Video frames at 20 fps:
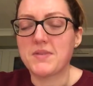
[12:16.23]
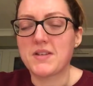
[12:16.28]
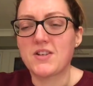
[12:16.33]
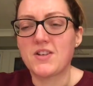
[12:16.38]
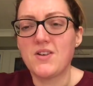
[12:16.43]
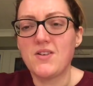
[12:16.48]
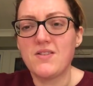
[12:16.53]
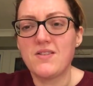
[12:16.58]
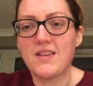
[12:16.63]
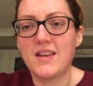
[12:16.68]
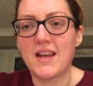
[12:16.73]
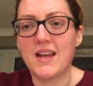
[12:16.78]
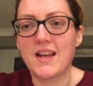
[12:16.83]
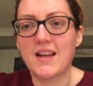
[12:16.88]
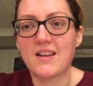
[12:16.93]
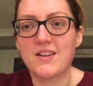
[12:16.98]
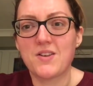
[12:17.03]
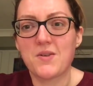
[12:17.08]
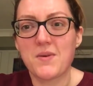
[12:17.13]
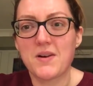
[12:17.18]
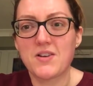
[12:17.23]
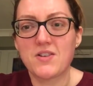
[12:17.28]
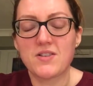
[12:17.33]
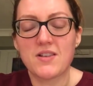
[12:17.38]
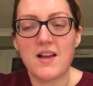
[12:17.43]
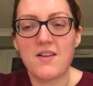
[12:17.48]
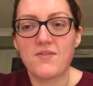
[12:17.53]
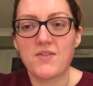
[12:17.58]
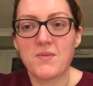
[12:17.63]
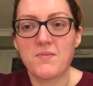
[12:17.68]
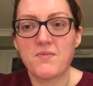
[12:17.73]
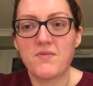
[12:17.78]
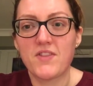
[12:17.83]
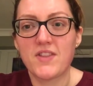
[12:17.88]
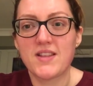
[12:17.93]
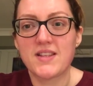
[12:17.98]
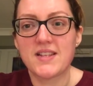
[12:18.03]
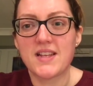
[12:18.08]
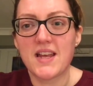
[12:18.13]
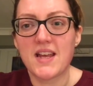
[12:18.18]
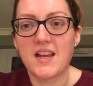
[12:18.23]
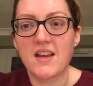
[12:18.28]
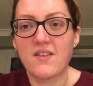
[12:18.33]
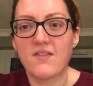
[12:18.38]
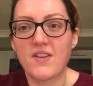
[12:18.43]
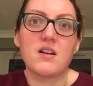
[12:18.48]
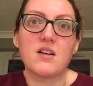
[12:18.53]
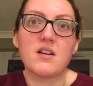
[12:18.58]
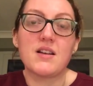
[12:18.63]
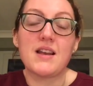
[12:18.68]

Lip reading: I do think, do I just have them for the sake of it?